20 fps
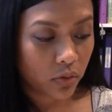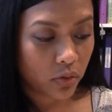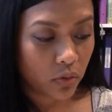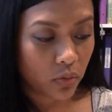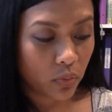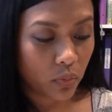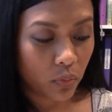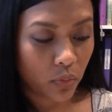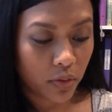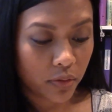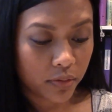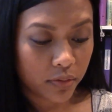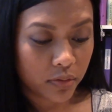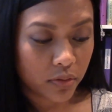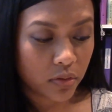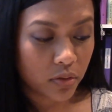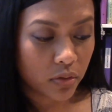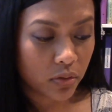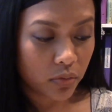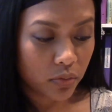You want
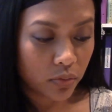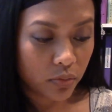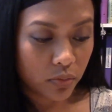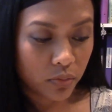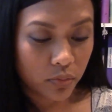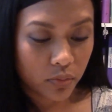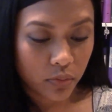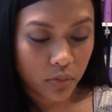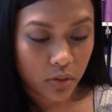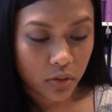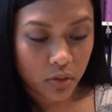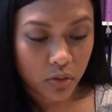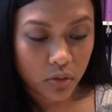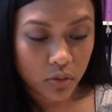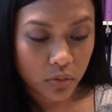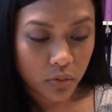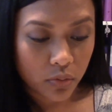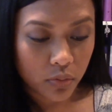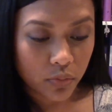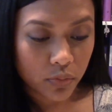to
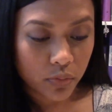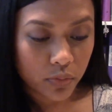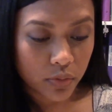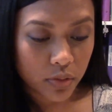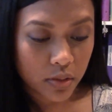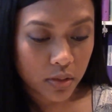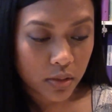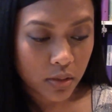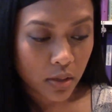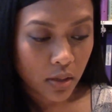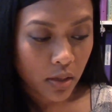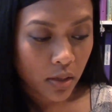use,